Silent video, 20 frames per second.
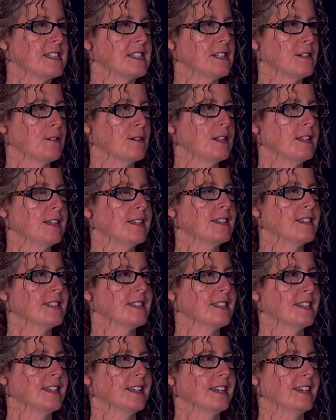
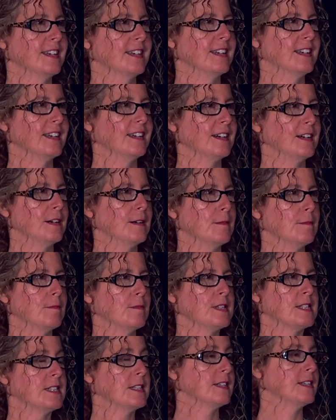Sirius, um,
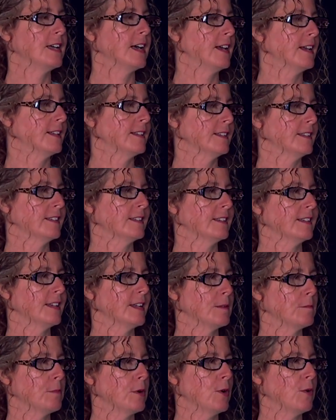Sidel,
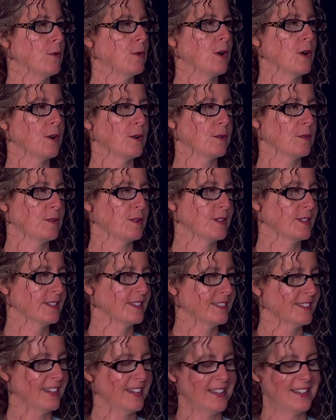and Pogo. Yeah.
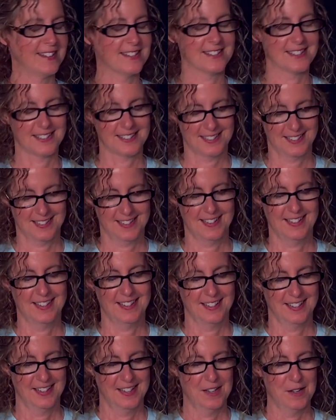Yes. Yeah
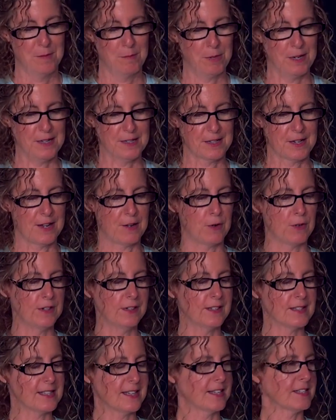but
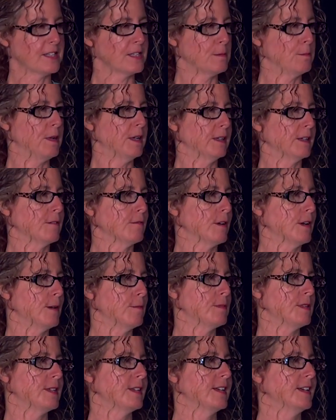Cornelius likes his belly
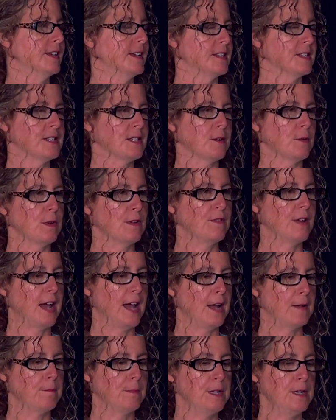rubbed. So we've
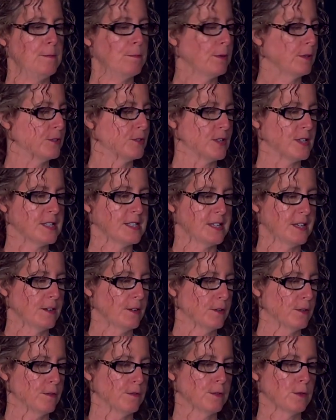had people just sit
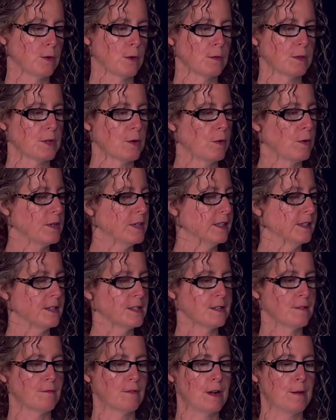on the floor with
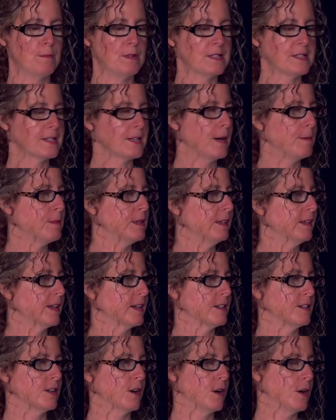Cornelius and rub his tummy like
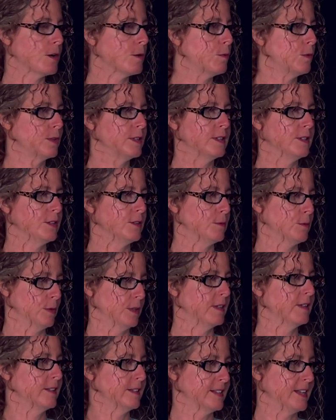a dog would
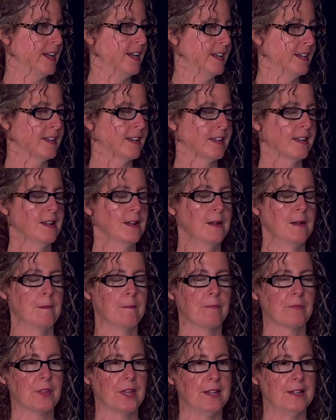would yeah. take.
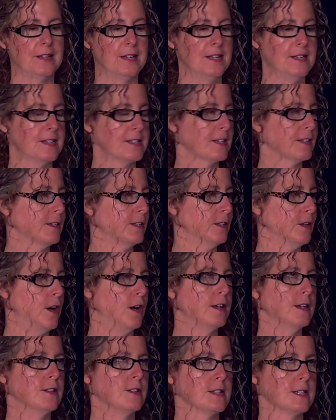And he doesn't
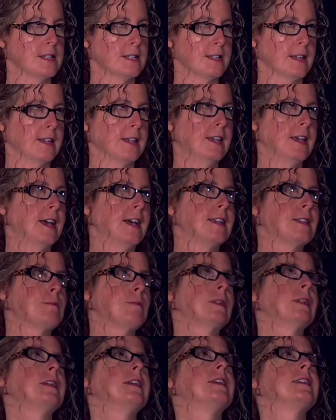claw. He just he's like yes,
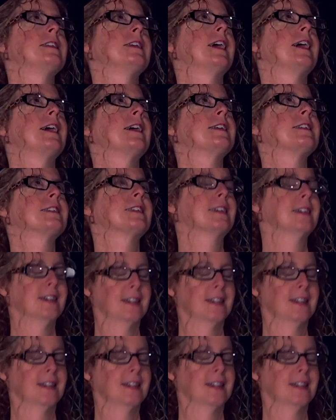please, yes,